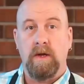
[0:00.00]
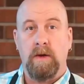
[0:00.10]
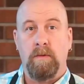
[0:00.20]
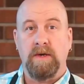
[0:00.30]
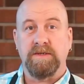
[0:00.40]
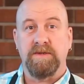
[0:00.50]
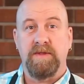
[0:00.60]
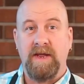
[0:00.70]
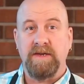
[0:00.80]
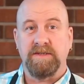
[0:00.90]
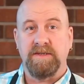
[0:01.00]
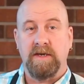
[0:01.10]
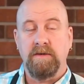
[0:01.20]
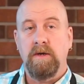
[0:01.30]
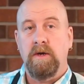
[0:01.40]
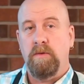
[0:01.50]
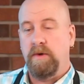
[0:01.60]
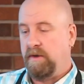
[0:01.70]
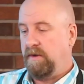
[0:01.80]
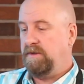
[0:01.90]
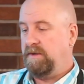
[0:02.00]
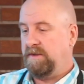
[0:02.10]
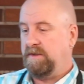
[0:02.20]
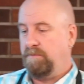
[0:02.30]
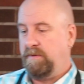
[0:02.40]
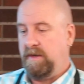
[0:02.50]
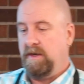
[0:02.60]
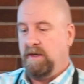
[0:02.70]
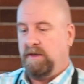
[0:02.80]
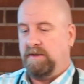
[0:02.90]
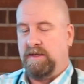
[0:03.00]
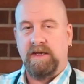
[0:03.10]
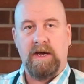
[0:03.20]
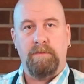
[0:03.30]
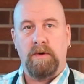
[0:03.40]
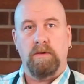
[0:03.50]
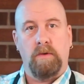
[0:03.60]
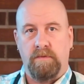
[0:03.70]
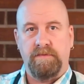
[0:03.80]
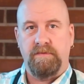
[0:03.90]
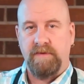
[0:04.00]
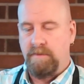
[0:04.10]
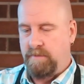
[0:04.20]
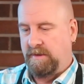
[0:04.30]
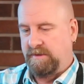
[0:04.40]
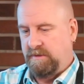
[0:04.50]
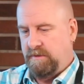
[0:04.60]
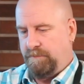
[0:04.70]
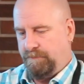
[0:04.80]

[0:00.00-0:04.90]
And once that is done, we're going to simply take our bowl off of our mixer